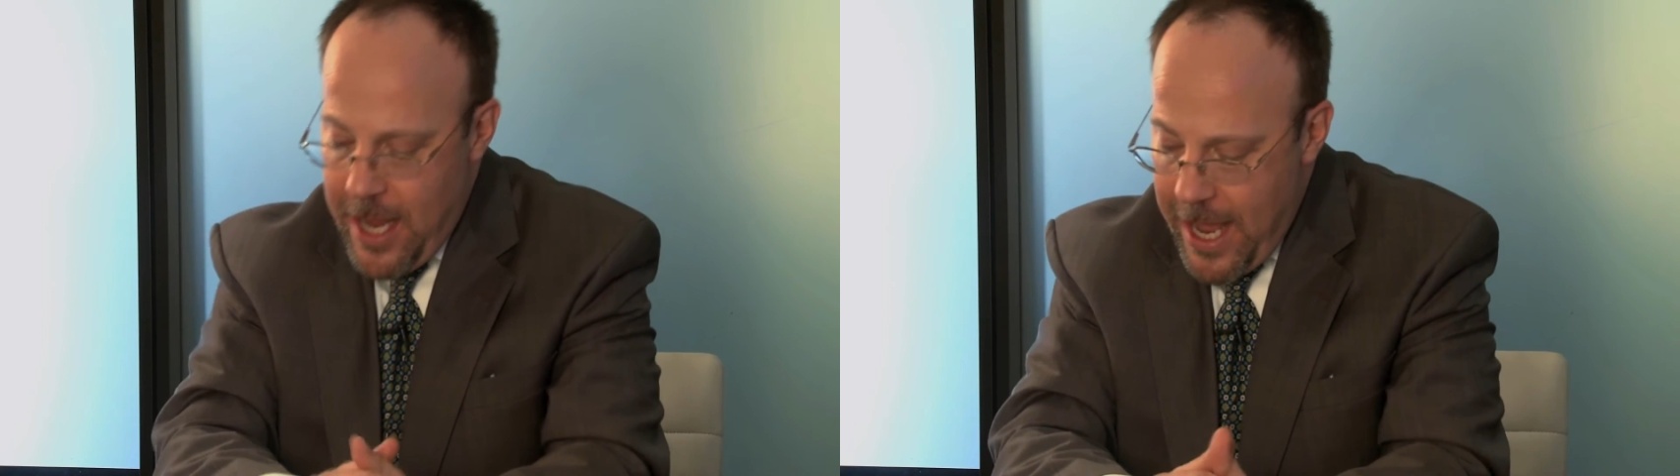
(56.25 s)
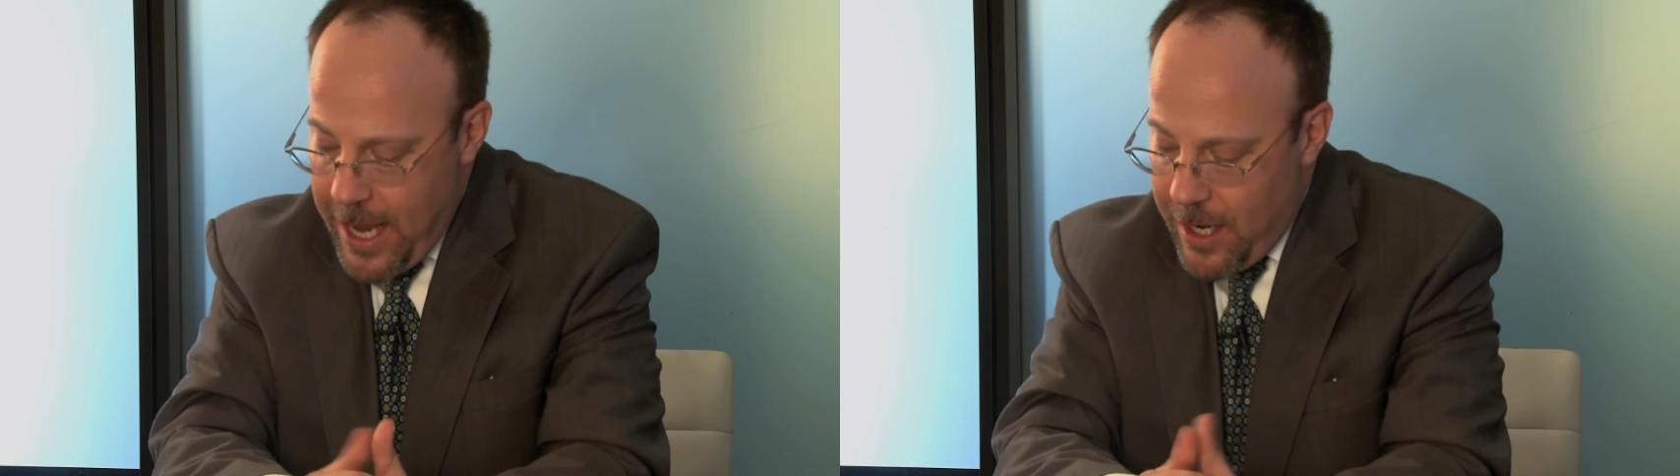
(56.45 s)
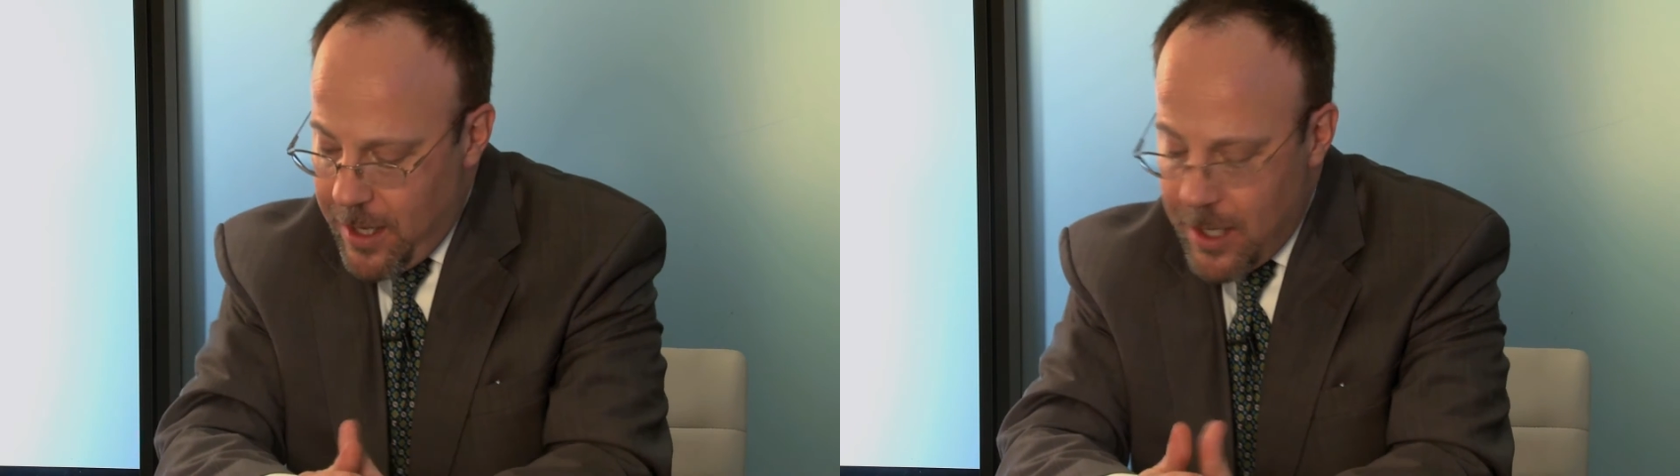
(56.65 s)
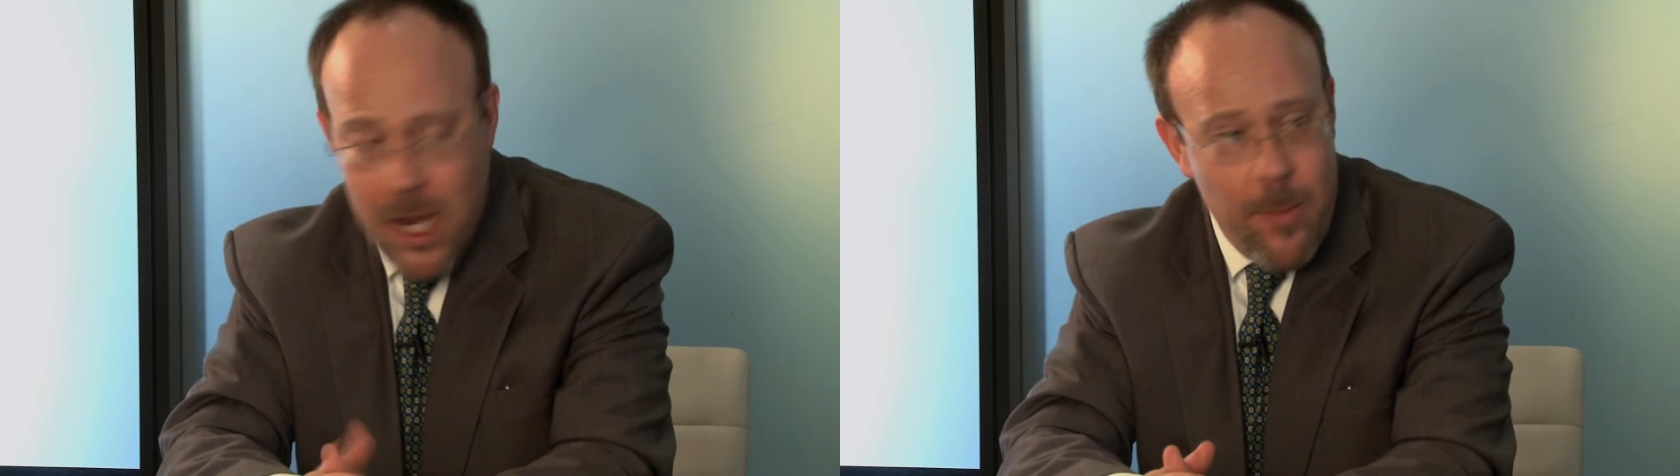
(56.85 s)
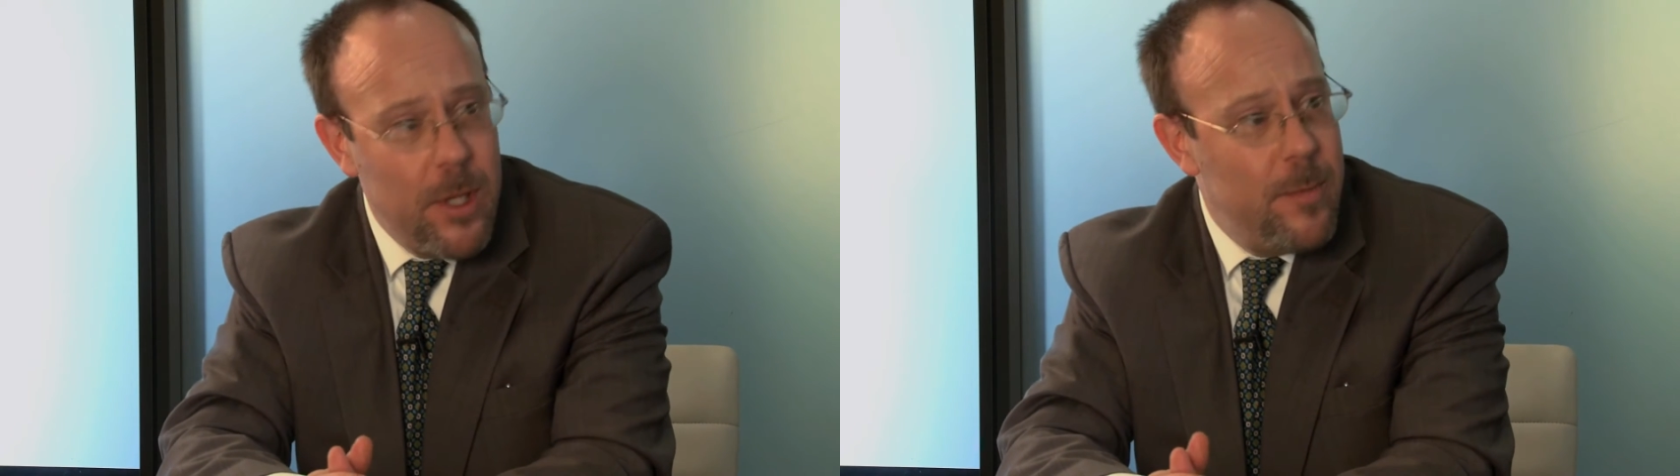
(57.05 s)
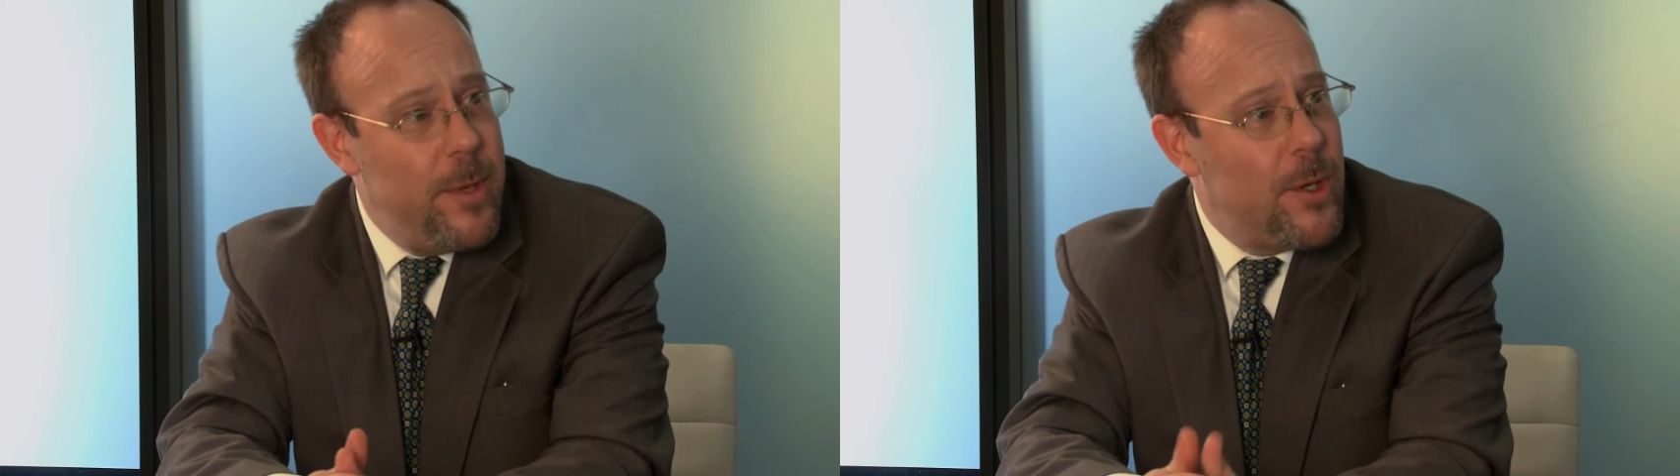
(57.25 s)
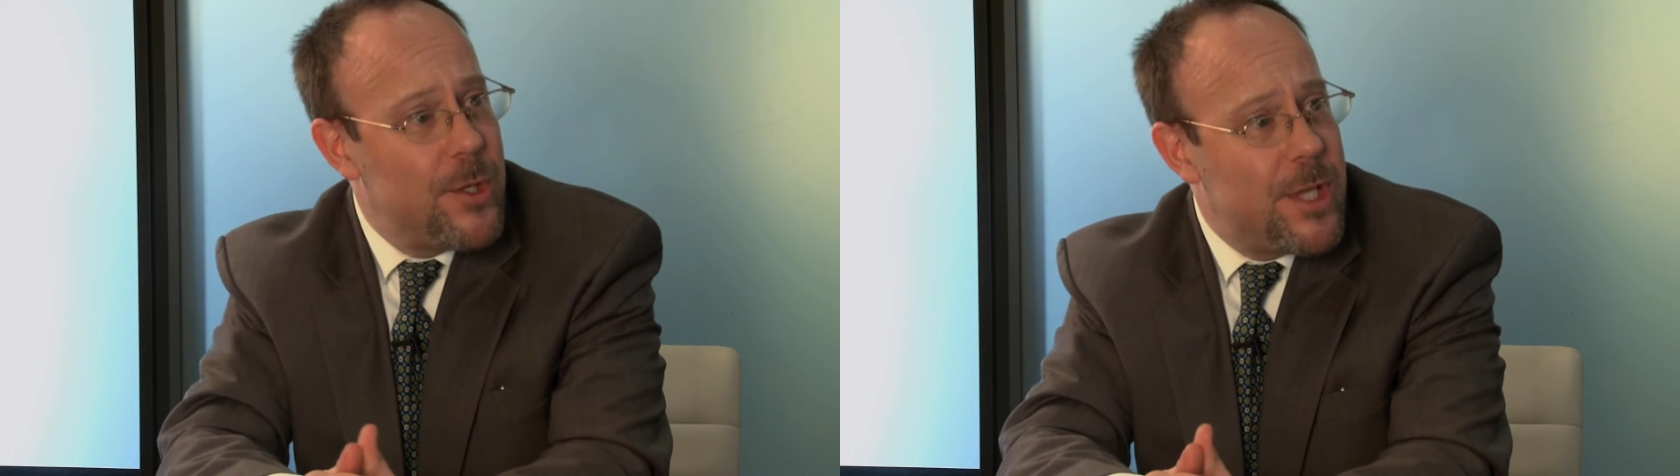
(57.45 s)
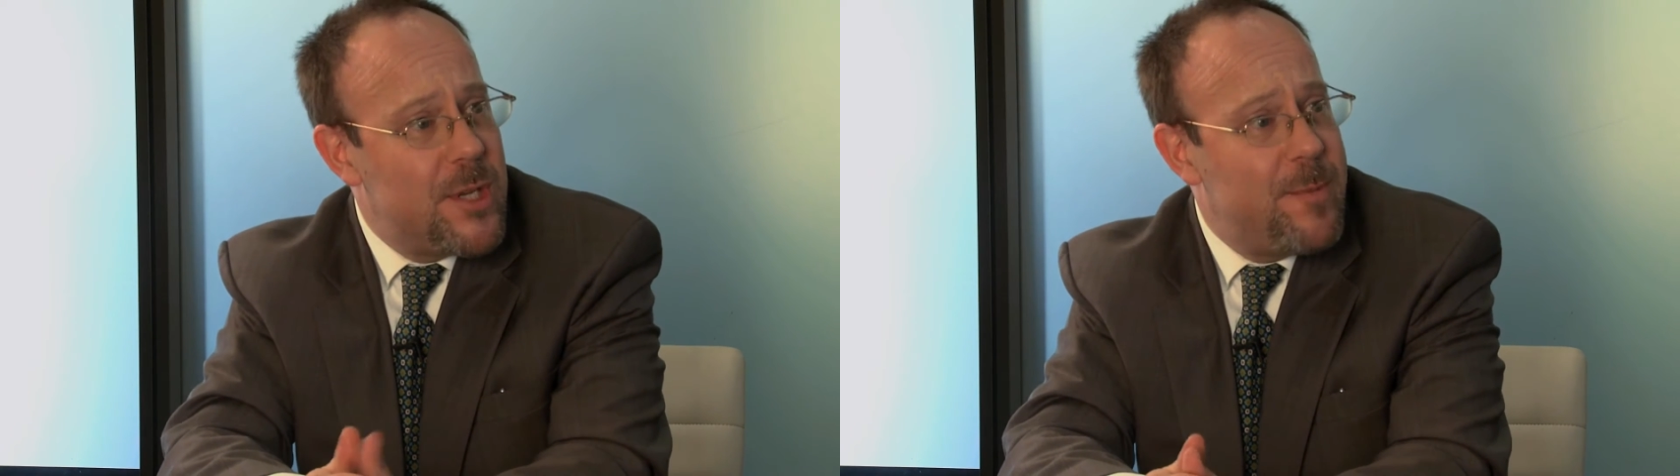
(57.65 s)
had a couple of bills that